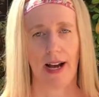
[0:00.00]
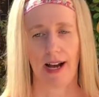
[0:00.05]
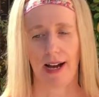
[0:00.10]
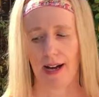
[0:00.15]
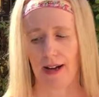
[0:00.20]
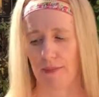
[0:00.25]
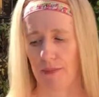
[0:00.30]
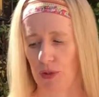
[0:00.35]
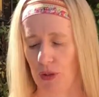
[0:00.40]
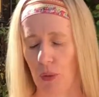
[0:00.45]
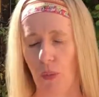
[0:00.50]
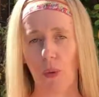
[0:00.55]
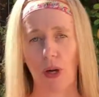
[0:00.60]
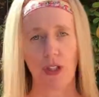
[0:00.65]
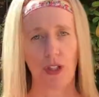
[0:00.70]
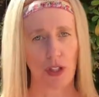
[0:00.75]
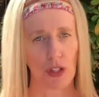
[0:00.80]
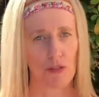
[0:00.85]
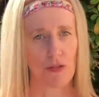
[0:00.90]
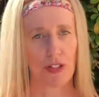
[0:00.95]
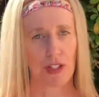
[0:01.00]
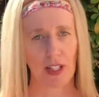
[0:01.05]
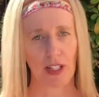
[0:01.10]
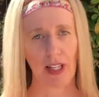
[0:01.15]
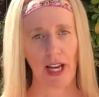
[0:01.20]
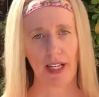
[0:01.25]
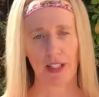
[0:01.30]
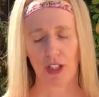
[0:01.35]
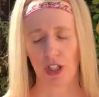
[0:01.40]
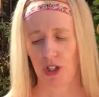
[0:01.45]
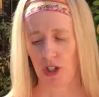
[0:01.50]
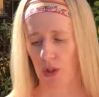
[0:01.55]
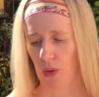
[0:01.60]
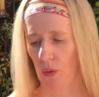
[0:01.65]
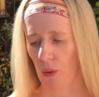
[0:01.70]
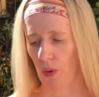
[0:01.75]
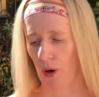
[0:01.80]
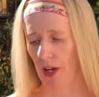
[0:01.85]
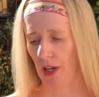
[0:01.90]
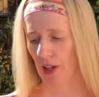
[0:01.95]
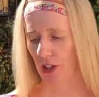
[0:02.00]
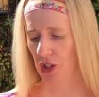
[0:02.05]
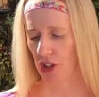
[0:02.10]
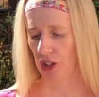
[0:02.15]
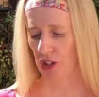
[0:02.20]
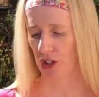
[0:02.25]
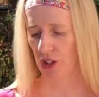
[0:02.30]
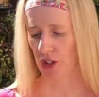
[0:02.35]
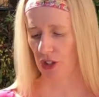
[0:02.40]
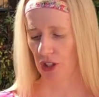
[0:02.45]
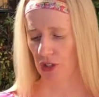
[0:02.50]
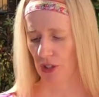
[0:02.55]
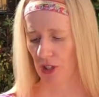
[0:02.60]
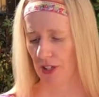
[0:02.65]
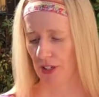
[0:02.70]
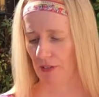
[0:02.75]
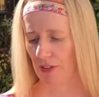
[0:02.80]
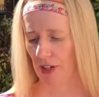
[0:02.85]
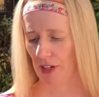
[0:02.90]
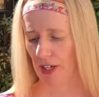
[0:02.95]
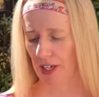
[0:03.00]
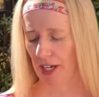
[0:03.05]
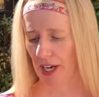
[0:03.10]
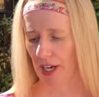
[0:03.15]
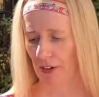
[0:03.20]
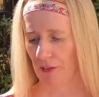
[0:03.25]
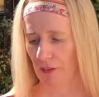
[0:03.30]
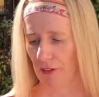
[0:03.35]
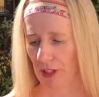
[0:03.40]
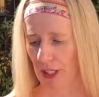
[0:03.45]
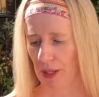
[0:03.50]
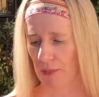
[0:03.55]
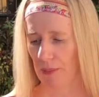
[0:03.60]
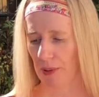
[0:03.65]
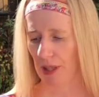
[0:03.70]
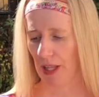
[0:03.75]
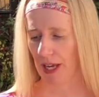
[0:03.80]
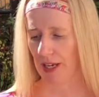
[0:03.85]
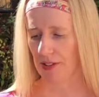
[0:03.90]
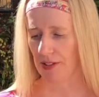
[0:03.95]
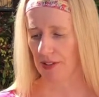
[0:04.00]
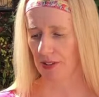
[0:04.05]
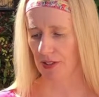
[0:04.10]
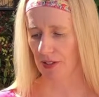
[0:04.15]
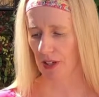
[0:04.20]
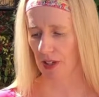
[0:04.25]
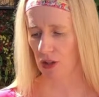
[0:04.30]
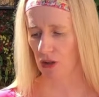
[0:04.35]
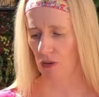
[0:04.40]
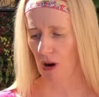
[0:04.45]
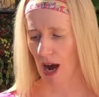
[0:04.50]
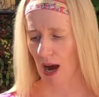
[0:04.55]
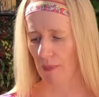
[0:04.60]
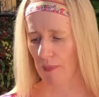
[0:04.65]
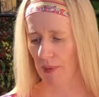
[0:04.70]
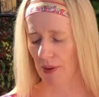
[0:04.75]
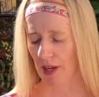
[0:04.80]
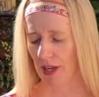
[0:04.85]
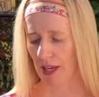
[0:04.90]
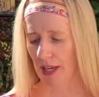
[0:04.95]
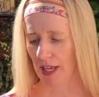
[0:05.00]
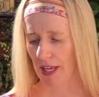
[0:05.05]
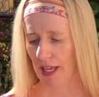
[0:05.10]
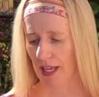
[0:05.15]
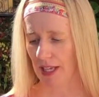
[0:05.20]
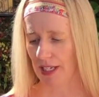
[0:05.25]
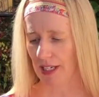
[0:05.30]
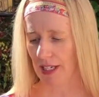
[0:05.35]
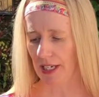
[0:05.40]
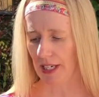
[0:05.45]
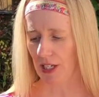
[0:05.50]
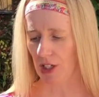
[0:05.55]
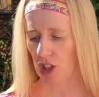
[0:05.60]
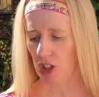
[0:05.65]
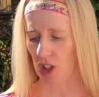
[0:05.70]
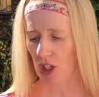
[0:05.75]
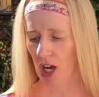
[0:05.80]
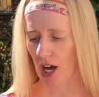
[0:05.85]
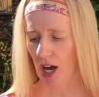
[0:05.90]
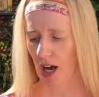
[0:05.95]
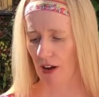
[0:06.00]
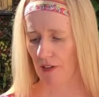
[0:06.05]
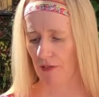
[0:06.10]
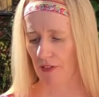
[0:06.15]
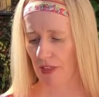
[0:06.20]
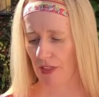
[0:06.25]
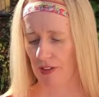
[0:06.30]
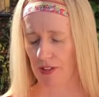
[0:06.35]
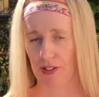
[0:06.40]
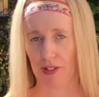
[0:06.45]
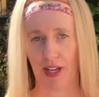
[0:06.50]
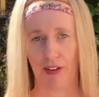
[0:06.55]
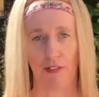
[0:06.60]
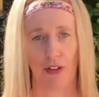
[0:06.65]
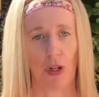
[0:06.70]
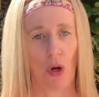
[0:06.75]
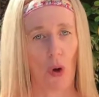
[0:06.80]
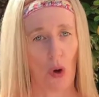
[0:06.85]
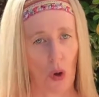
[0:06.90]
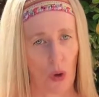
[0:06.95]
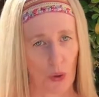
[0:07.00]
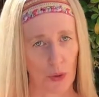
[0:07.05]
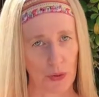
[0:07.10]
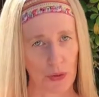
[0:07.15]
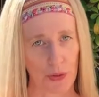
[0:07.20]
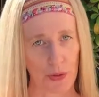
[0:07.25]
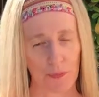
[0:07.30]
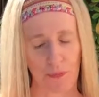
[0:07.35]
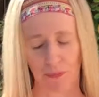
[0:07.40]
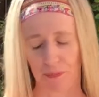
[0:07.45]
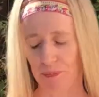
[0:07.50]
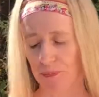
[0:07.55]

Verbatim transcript: Um, so once you've selected your oil, you're just going to very carefully place a drop in each of the seven holes.